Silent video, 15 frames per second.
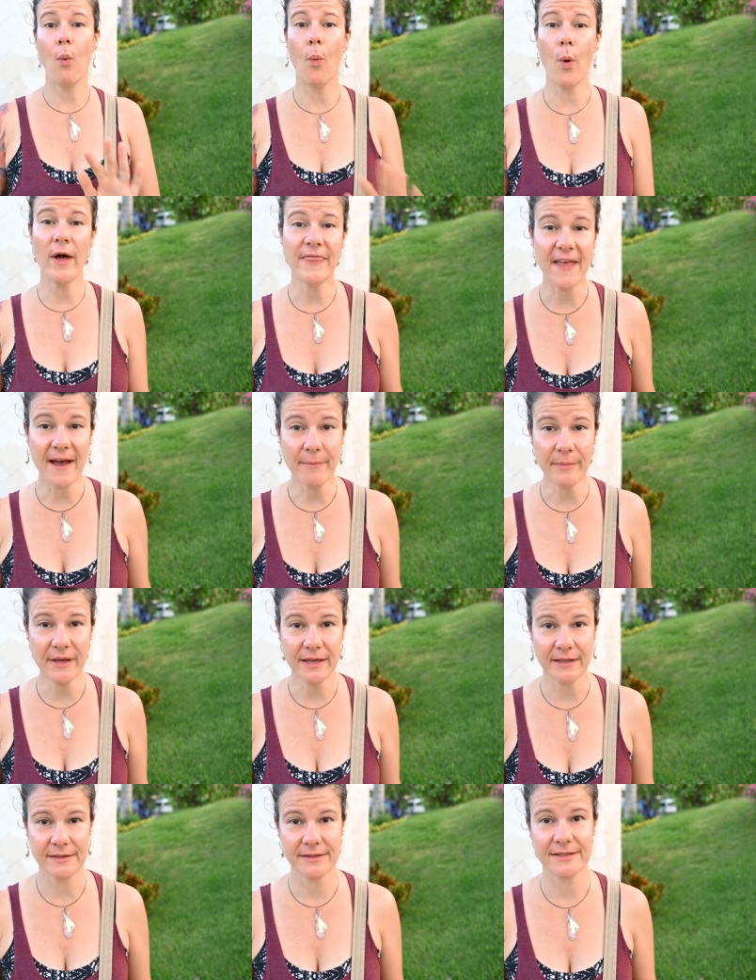What that
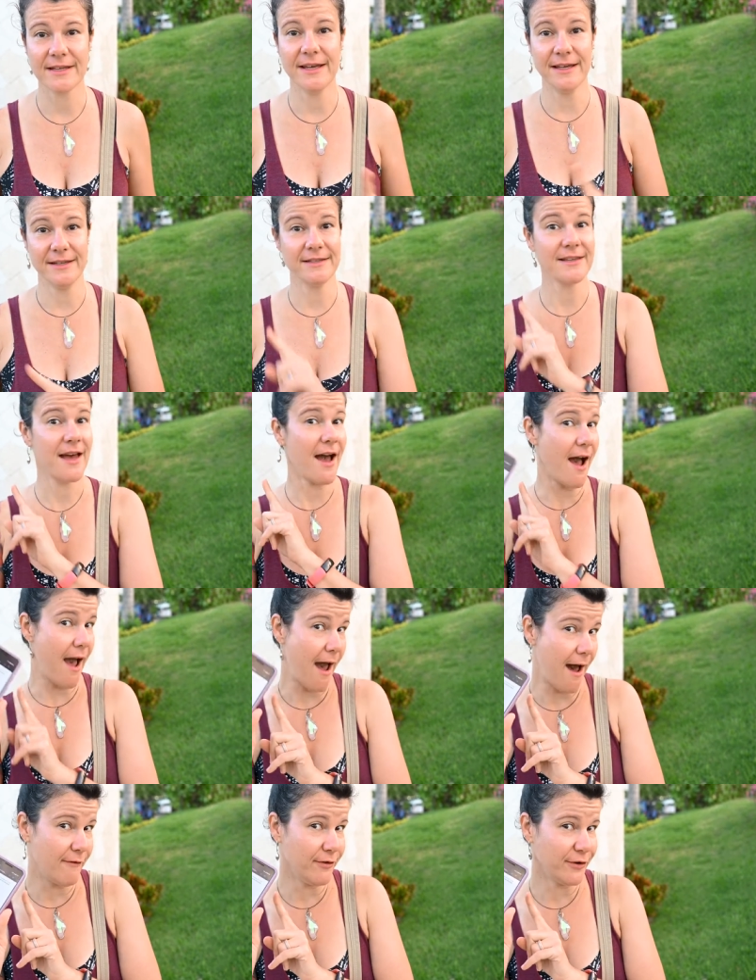means is,
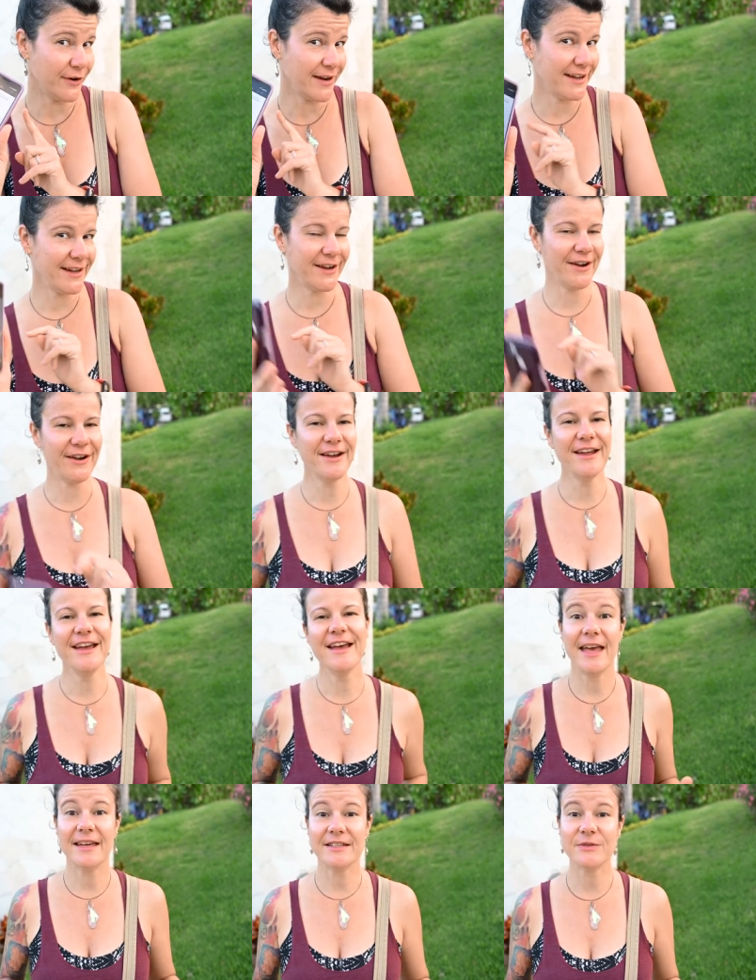have it right here,
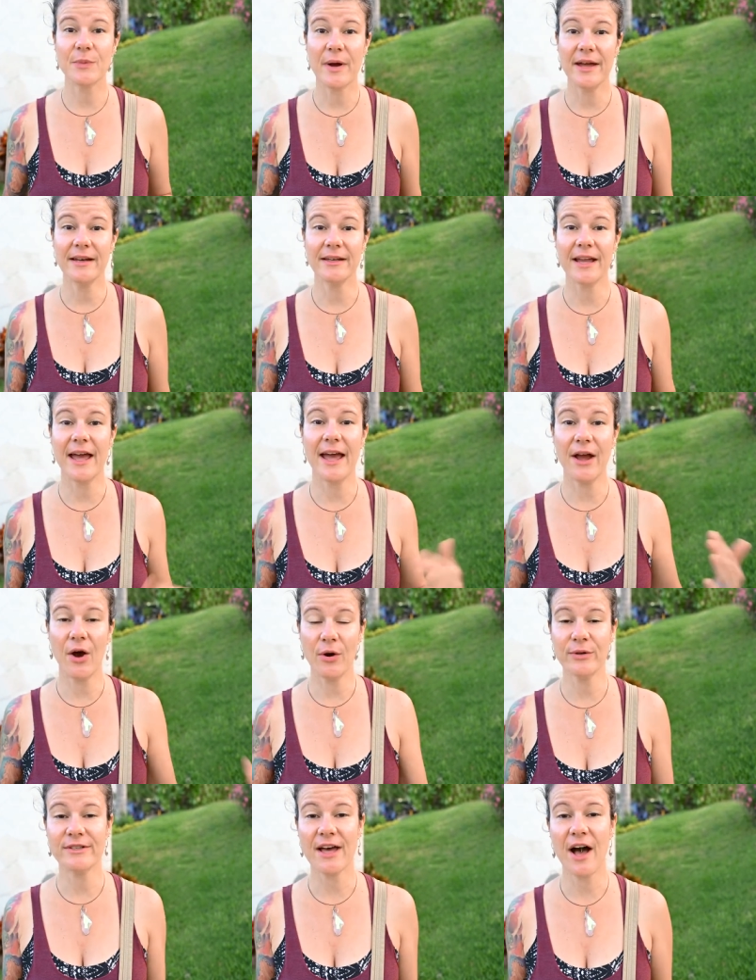it's when a
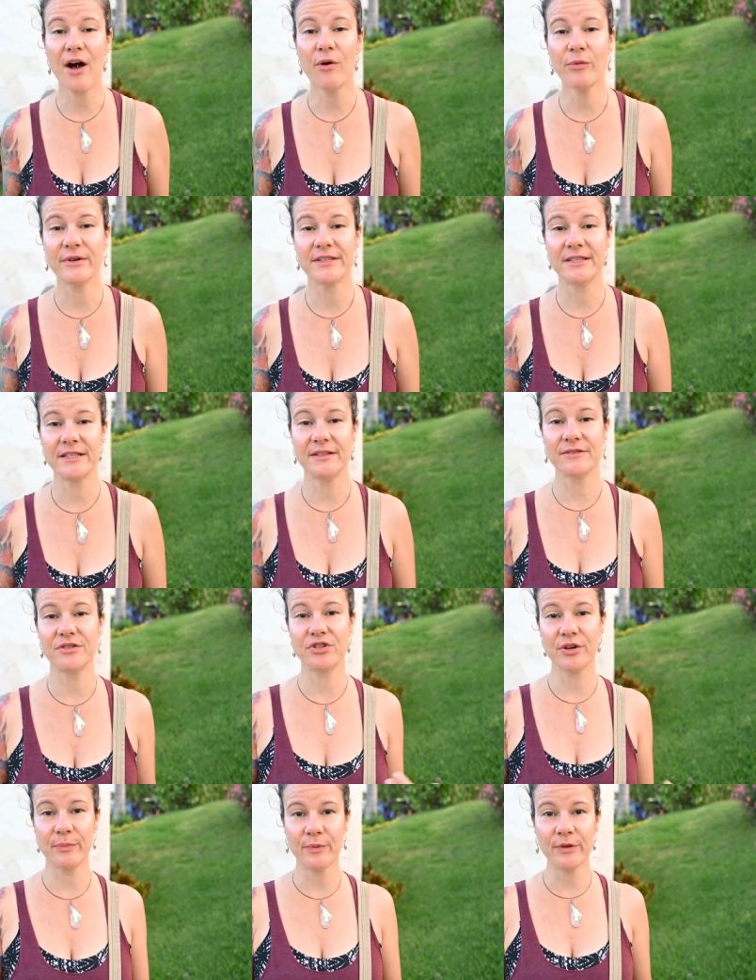hotel receives
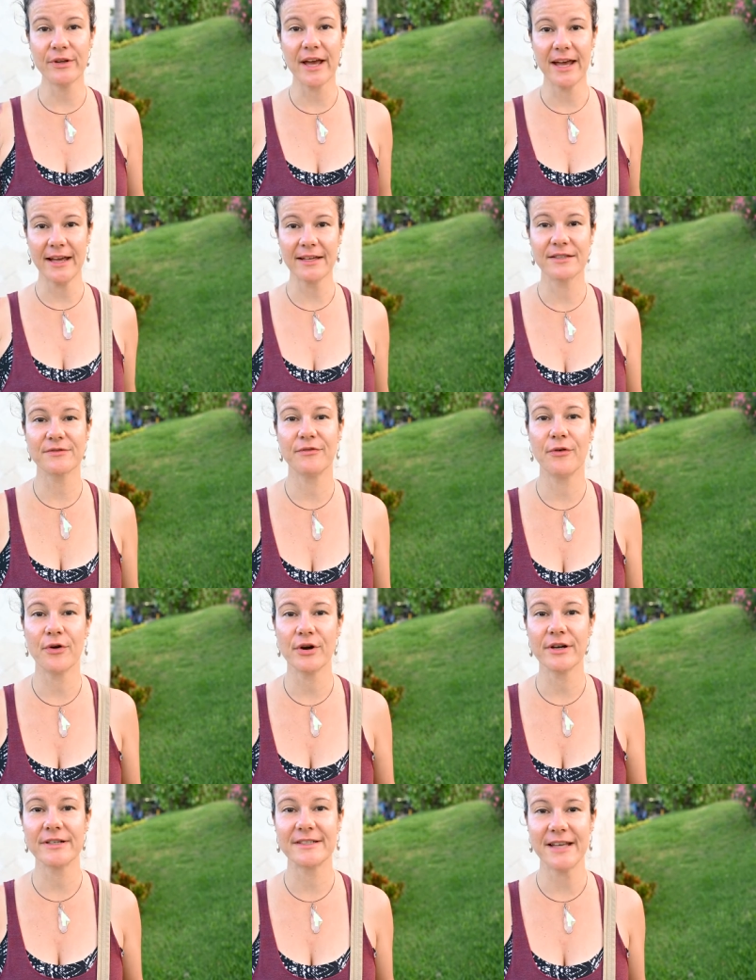triple A's
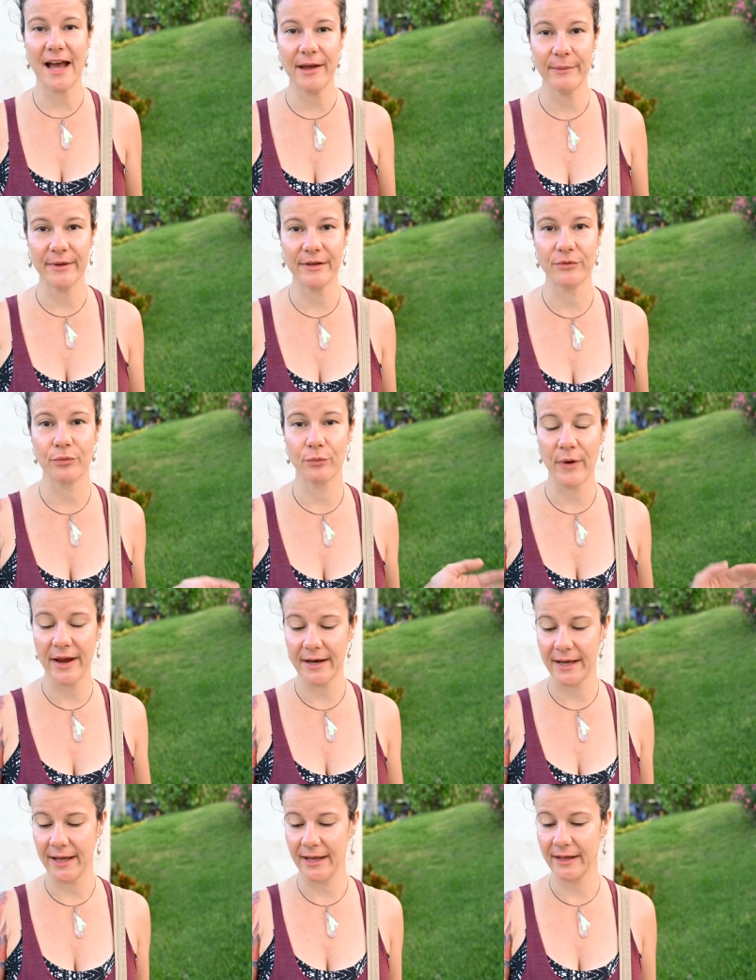four diamond
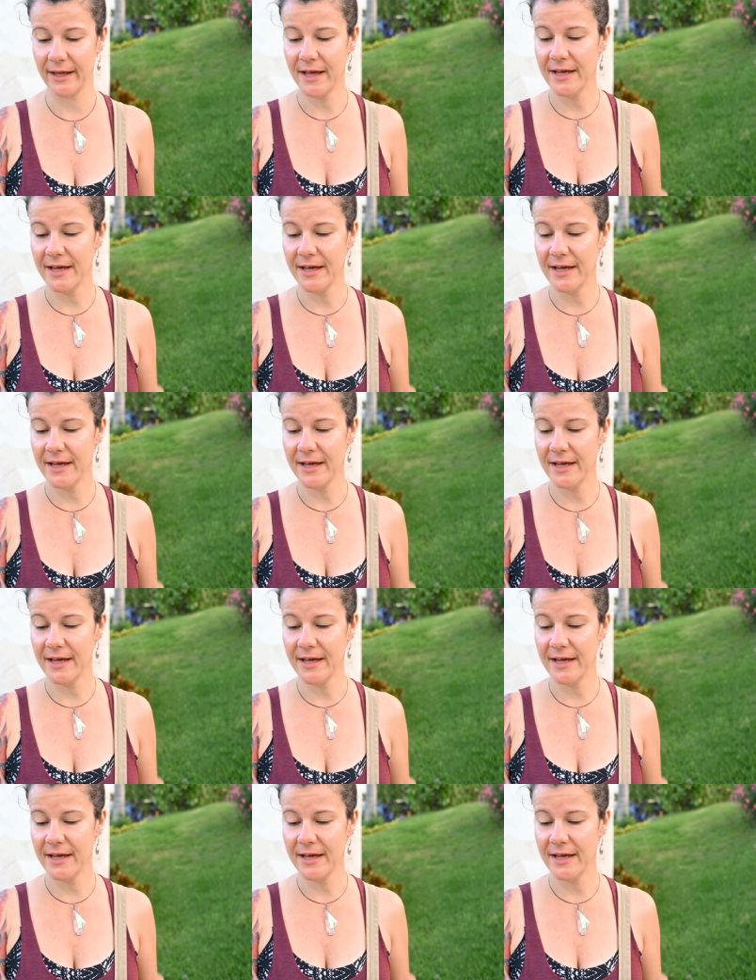rating,